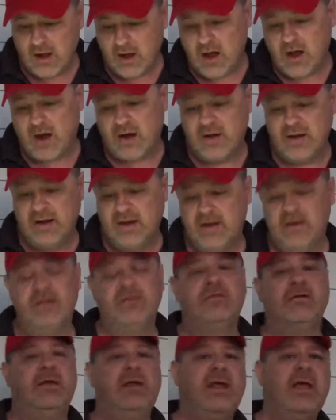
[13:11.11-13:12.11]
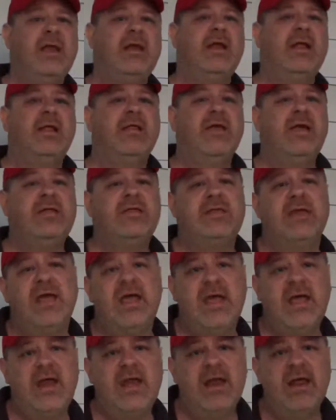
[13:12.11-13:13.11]
So then they
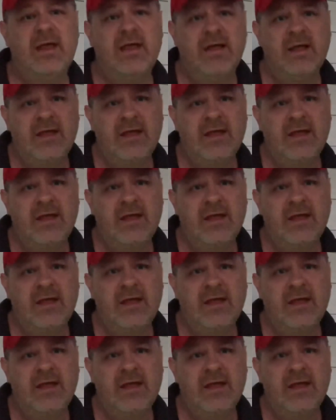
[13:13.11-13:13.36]
said,